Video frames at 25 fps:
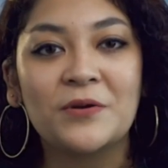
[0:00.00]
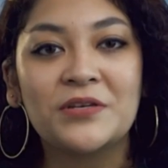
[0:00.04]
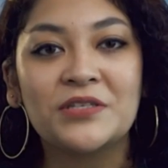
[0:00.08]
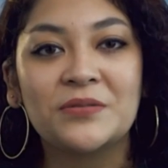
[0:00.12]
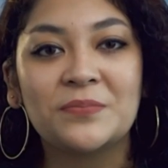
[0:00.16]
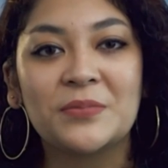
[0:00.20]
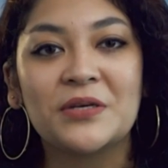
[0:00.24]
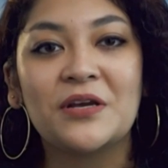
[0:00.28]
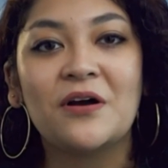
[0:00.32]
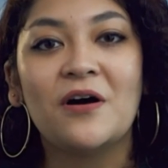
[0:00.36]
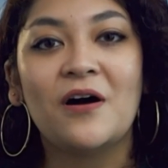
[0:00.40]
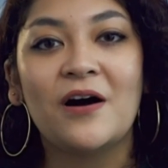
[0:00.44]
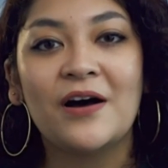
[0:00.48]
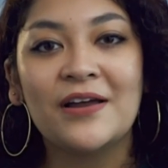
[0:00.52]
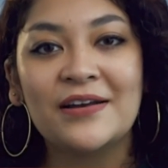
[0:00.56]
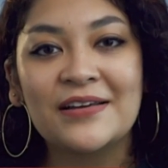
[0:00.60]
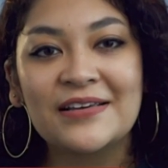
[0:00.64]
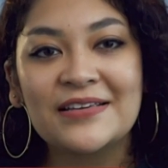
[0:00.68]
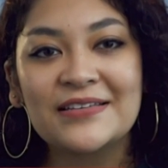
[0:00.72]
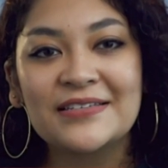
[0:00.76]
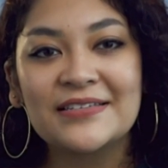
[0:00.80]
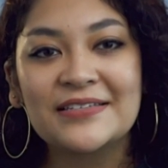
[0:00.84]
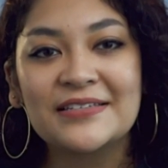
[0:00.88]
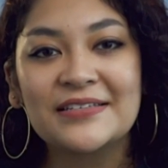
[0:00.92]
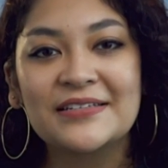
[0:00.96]
of
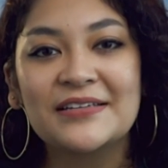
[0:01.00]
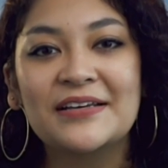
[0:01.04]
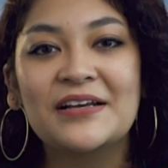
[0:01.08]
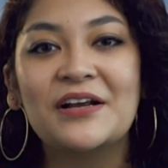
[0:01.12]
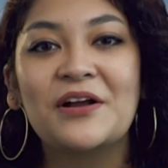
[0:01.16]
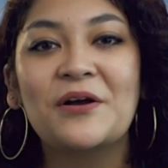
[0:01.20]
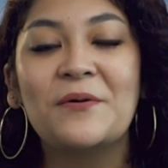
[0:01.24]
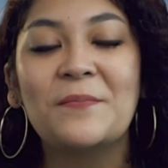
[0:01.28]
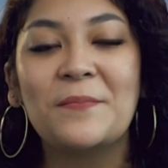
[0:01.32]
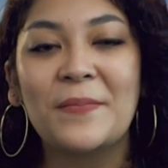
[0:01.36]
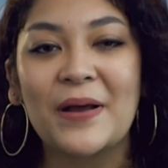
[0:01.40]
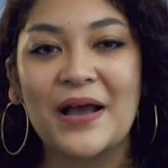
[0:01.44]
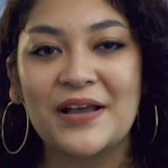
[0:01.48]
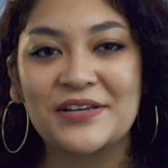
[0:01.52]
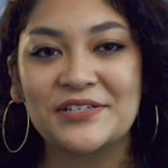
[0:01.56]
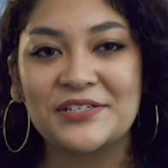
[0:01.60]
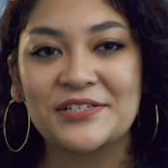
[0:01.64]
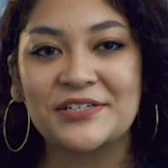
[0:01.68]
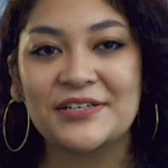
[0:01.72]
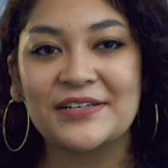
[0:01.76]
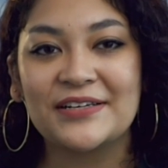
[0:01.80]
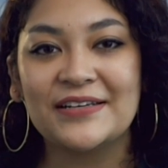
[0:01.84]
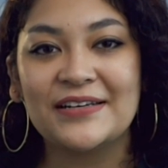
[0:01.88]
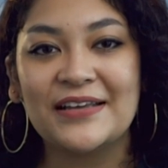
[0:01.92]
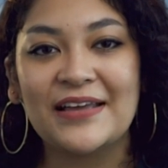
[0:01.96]
non-profit organization
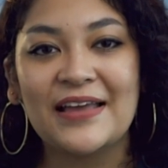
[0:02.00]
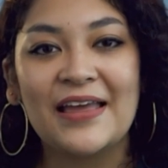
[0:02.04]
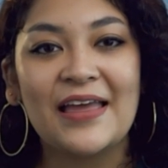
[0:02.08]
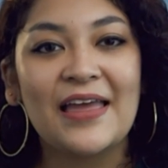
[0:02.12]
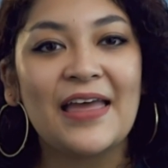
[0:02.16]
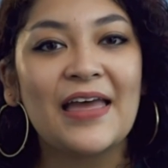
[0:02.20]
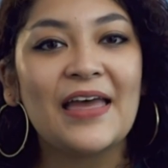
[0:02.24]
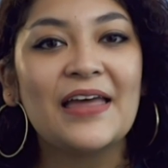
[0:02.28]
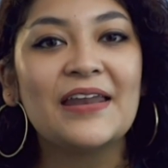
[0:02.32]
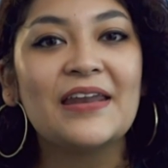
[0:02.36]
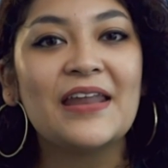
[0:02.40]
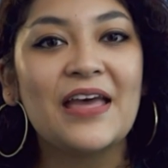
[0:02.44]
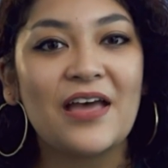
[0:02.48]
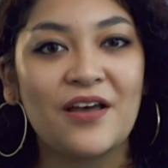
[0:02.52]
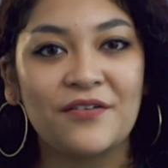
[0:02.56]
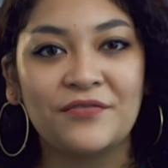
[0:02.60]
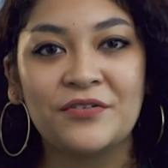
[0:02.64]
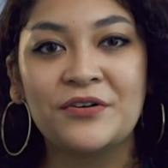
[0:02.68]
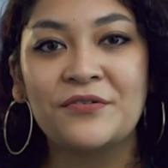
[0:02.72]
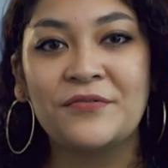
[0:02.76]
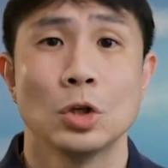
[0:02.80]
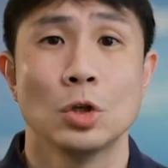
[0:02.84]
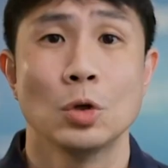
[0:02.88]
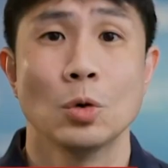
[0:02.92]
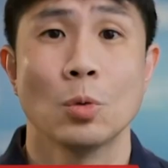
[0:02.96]
Reyna
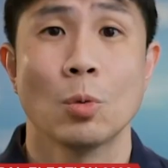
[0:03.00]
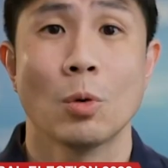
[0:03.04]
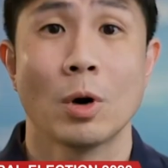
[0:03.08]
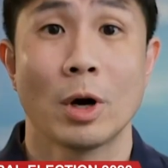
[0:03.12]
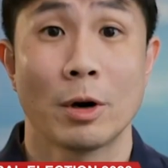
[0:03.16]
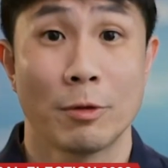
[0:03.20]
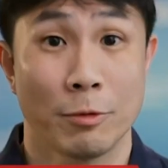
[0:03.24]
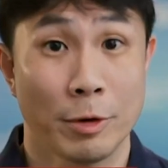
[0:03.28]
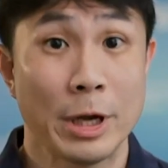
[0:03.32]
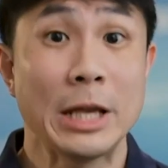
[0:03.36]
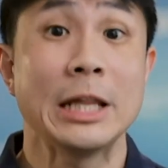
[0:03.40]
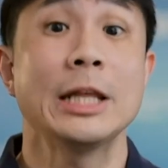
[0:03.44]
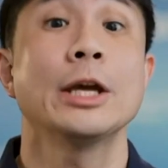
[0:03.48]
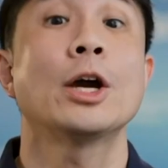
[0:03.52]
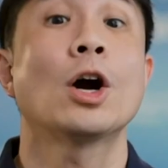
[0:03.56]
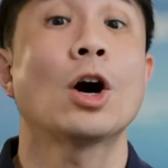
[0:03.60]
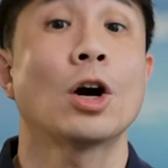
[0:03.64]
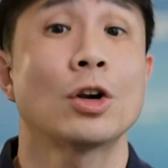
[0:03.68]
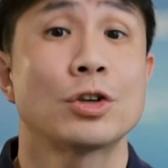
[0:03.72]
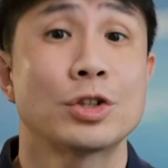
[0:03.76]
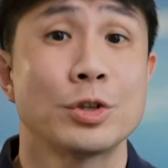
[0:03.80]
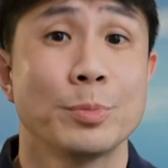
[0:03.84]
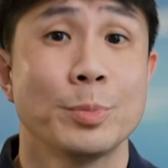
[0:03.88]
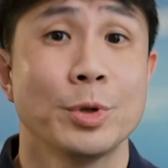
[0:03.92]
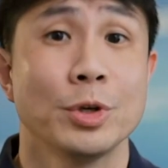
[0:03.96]
Movement, economics
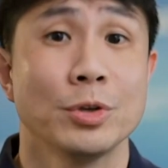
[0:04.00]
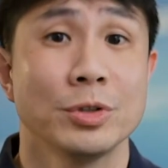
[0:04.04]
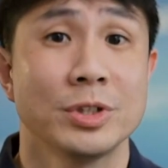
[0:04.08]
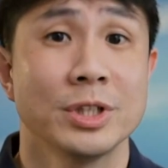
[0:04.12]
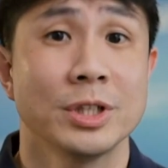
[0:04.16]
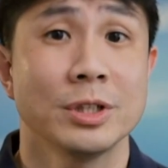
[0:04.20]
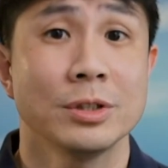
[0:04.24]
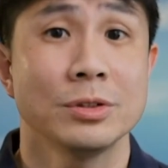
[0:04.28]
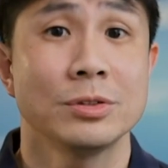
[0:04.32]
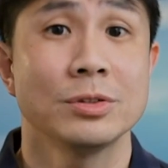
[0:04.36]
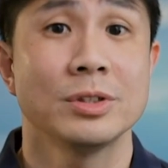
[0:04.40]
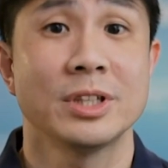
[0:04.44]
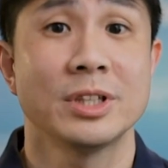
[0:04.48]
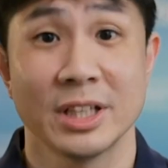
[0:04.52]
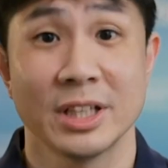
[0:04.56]
professor Jamus